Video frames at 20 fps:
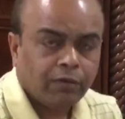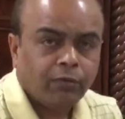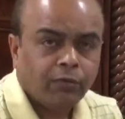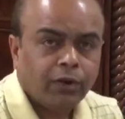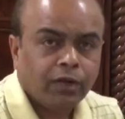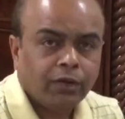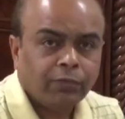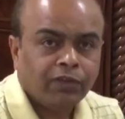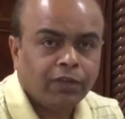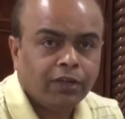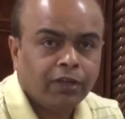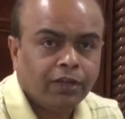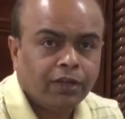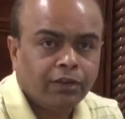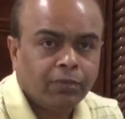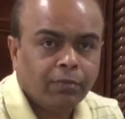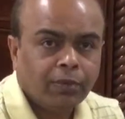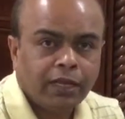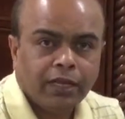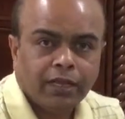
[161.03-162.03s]
what finger
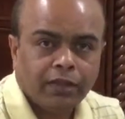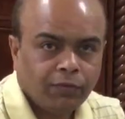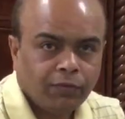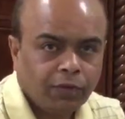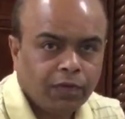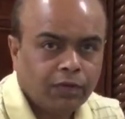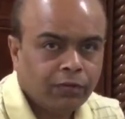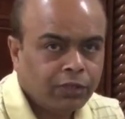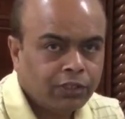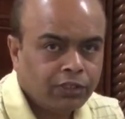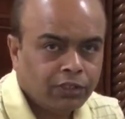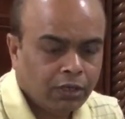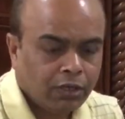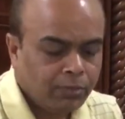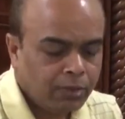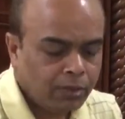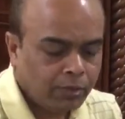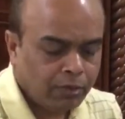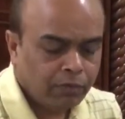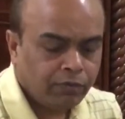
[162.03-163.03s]
you play, you will eventually
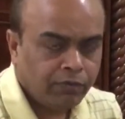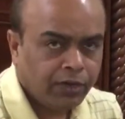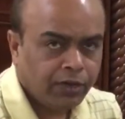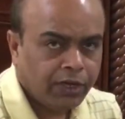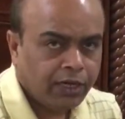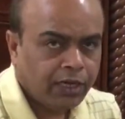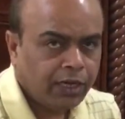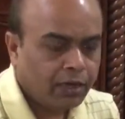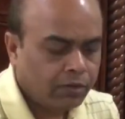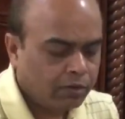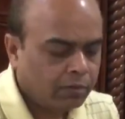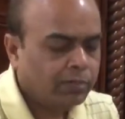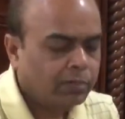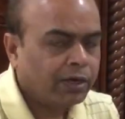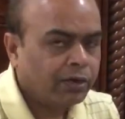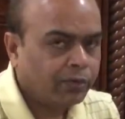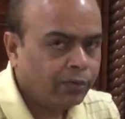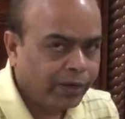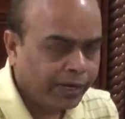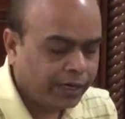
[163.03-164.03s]
be able to figure it out. But
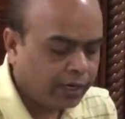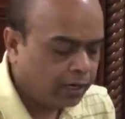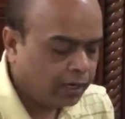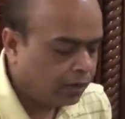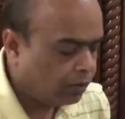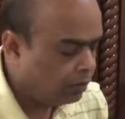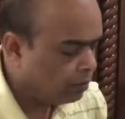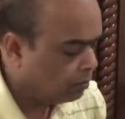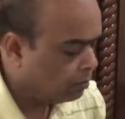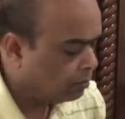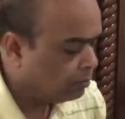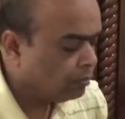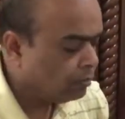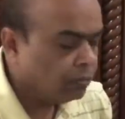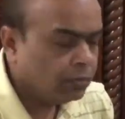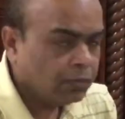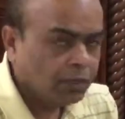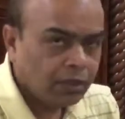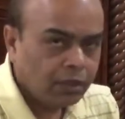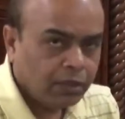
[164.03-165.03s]
right now,
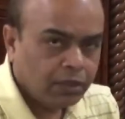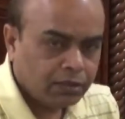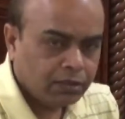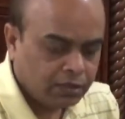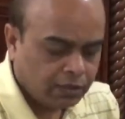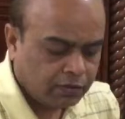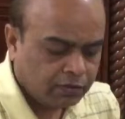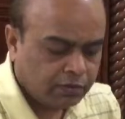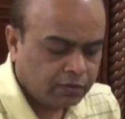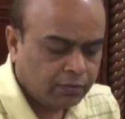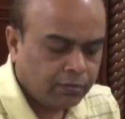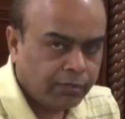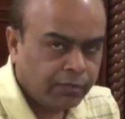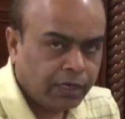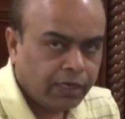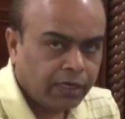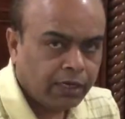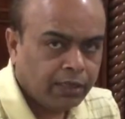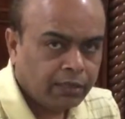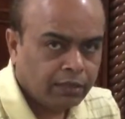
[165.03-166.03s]
just
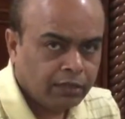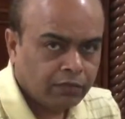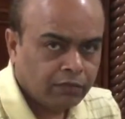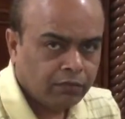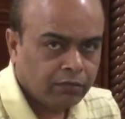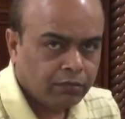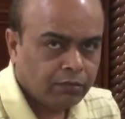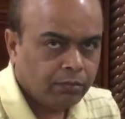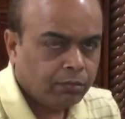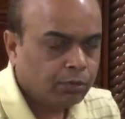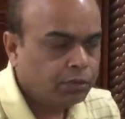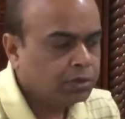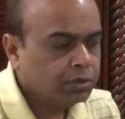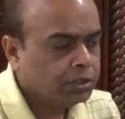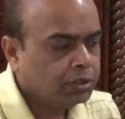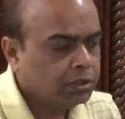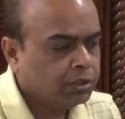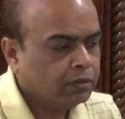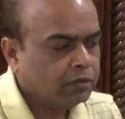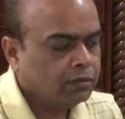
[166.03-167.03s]
maintain these
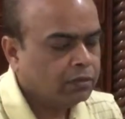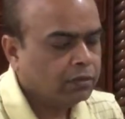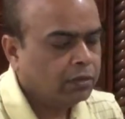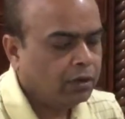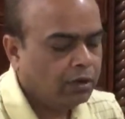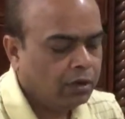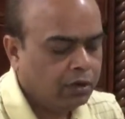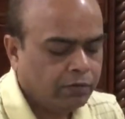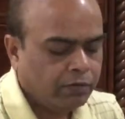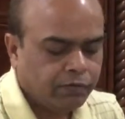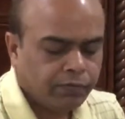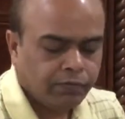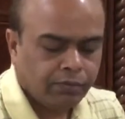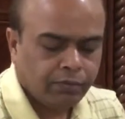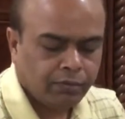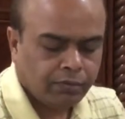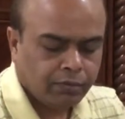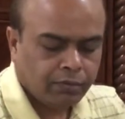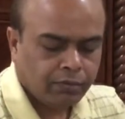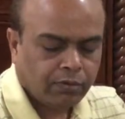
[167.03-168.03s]
positions of
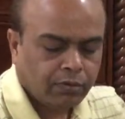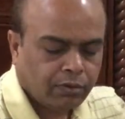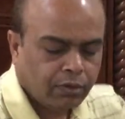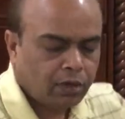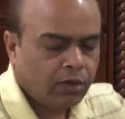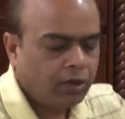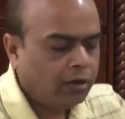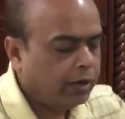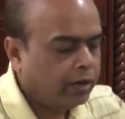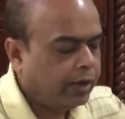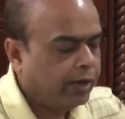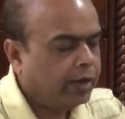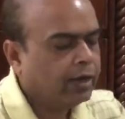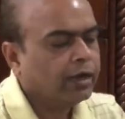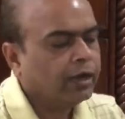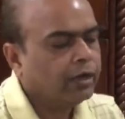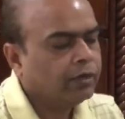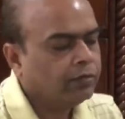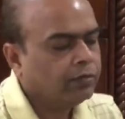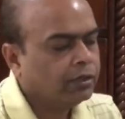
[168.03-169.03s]
claw hand
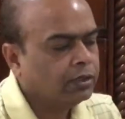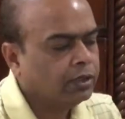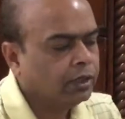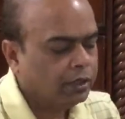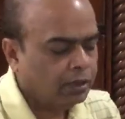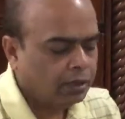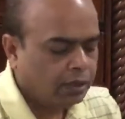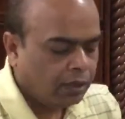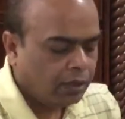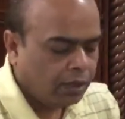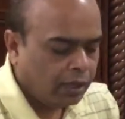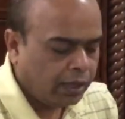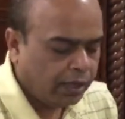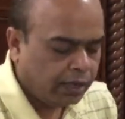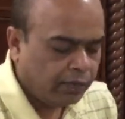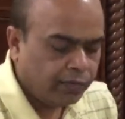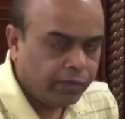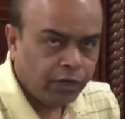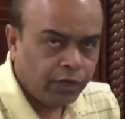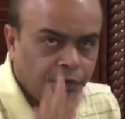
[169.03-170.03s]
kind of a thing.
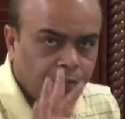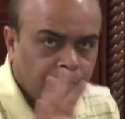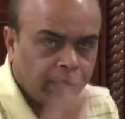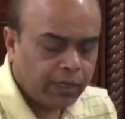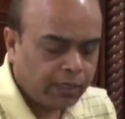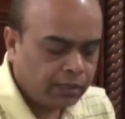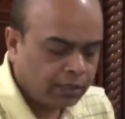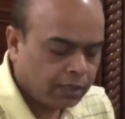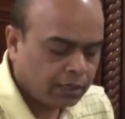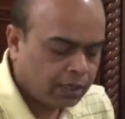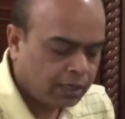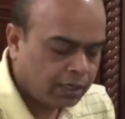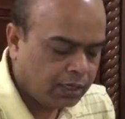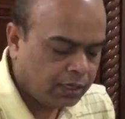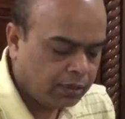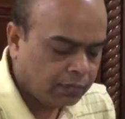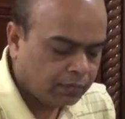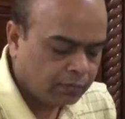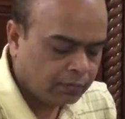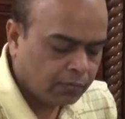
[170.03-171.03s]
And when you play the
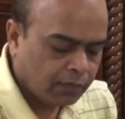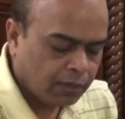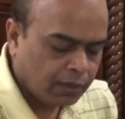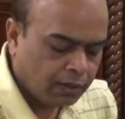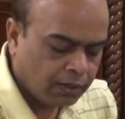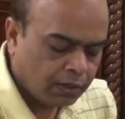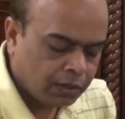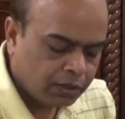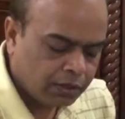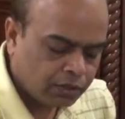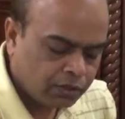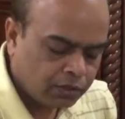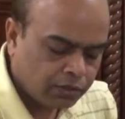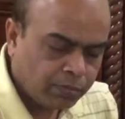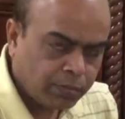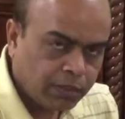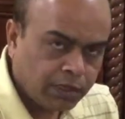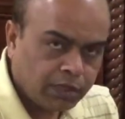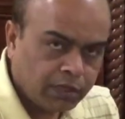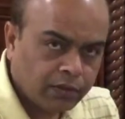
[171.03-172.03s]
key, it should
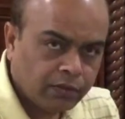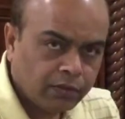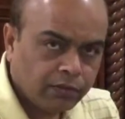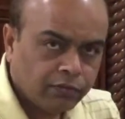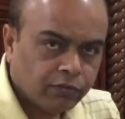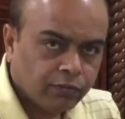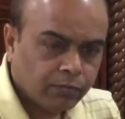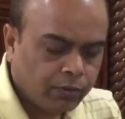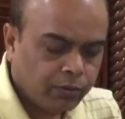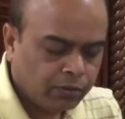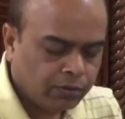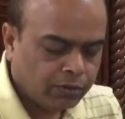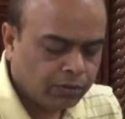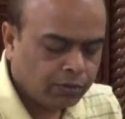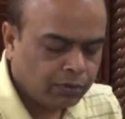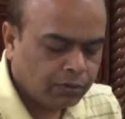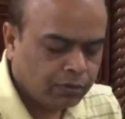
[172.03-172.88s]
be smooth,